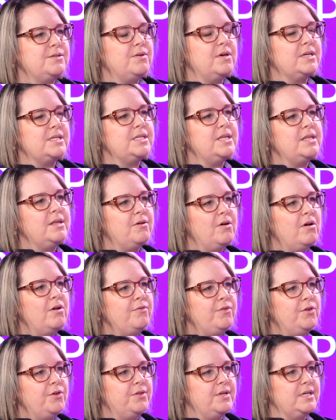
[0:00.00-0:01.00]
right. So there are a
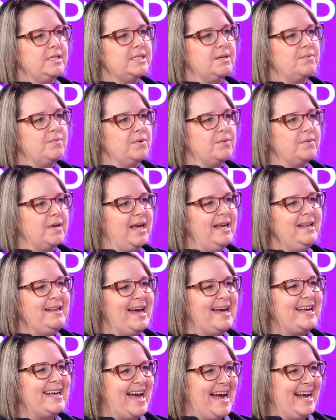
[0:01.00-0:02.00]
few things that we'll need.
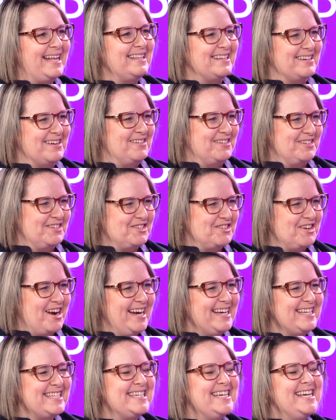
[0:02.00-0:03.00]
Again, the
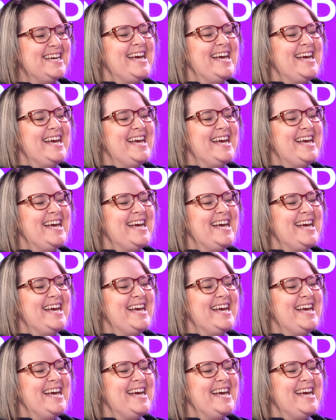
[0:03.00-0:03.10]
contract